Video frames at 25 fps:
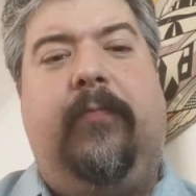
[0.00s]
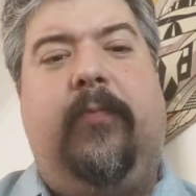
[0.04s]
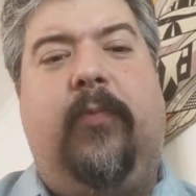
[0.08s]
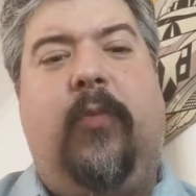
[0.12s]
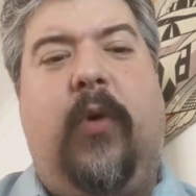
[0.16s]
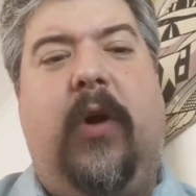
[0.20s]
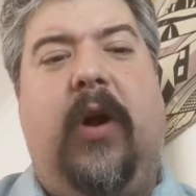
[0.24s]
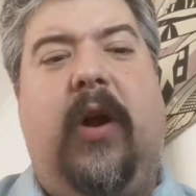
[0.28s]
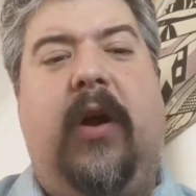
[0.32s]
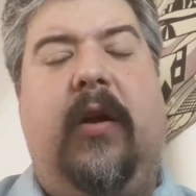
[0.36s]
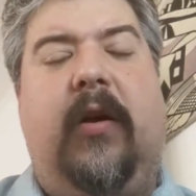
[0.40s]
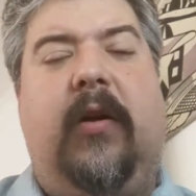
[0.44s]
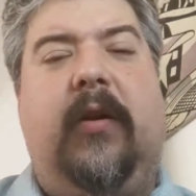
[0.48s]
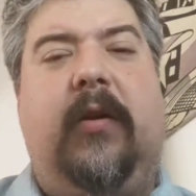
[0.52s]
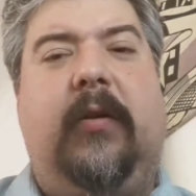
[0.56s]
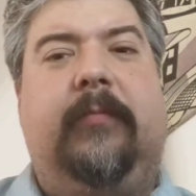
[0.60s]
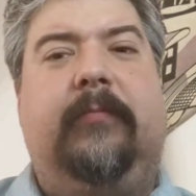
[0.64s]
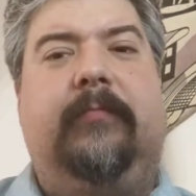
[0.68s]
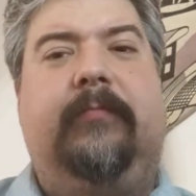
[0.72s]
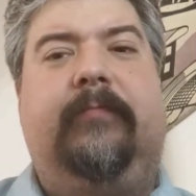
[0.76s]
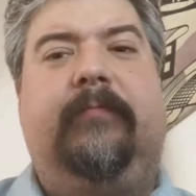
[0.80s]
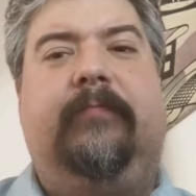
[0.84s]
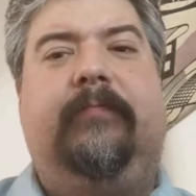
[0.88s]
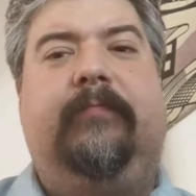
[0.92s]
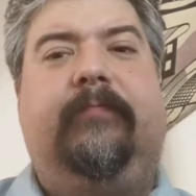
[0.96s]
where
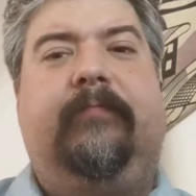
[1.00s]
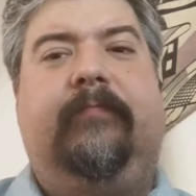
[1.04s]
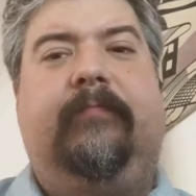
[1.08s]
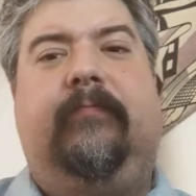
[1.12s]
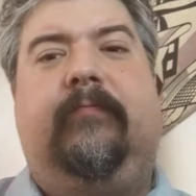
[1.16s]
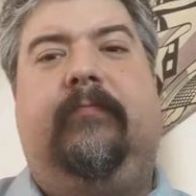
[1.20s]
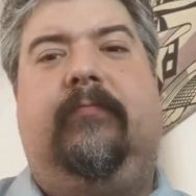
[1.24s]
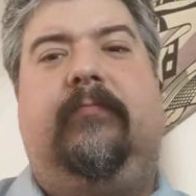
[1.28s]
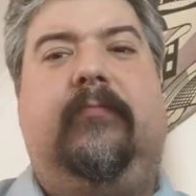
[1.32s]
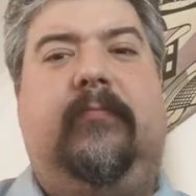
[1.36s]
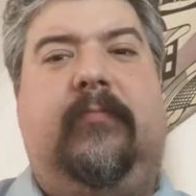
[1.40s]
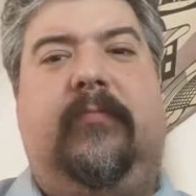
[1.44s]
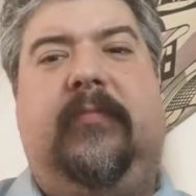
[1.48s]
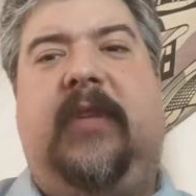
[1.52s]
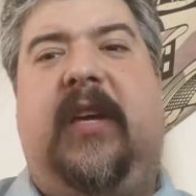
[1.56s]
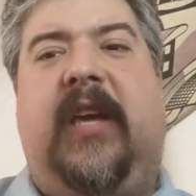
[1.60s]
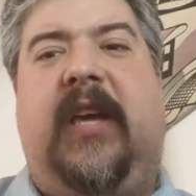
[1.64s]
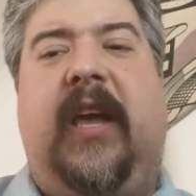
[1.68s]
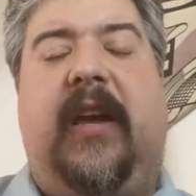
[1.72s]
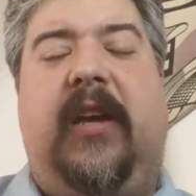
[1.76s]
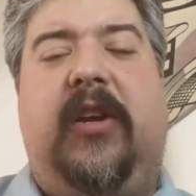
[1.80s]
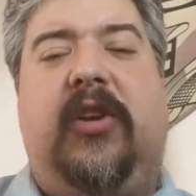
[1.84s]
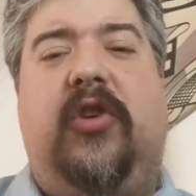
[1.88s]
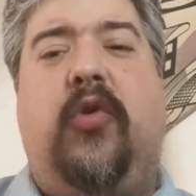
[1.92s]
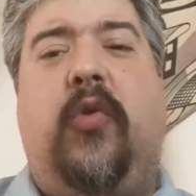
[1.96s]

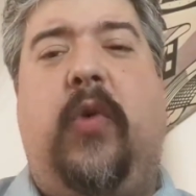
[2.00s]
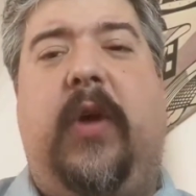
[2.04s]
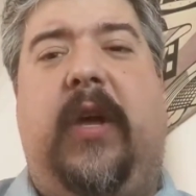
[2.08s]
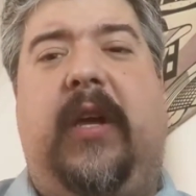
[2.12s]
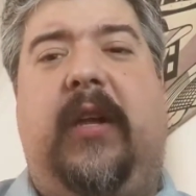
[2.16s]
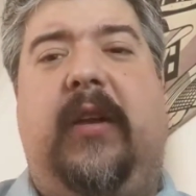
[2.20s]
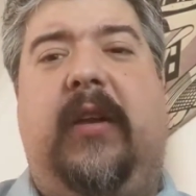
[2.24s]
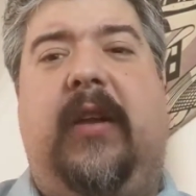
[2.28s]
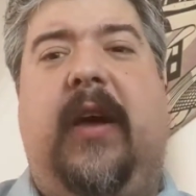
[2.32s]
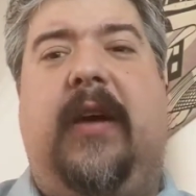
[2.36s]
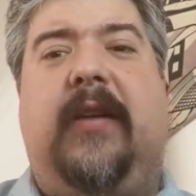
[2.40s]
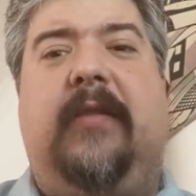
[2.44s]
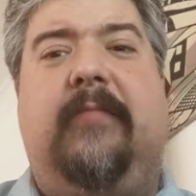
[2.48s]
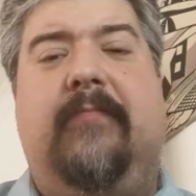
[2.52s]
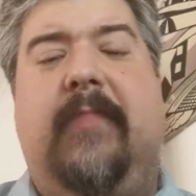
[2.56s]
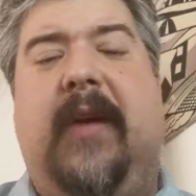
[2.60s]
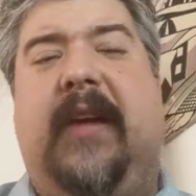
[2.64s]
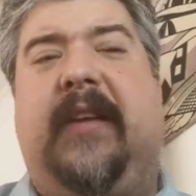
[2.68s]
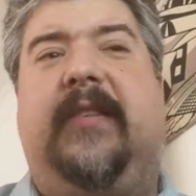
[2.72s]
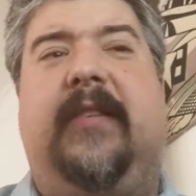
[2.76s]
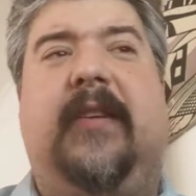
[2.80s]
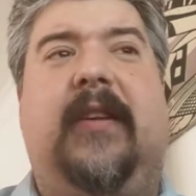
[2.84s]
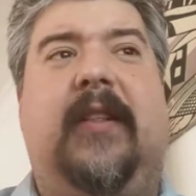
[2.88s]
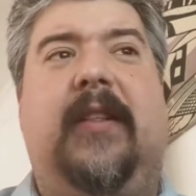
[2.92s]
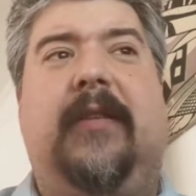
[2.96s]
King and Queen had
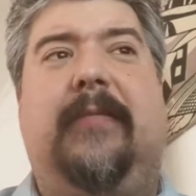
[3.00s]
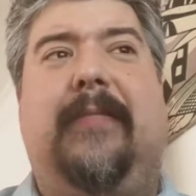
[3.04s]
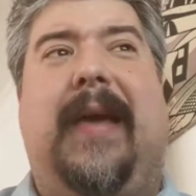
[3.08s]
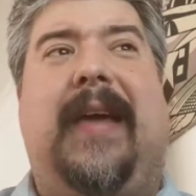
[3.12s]
basically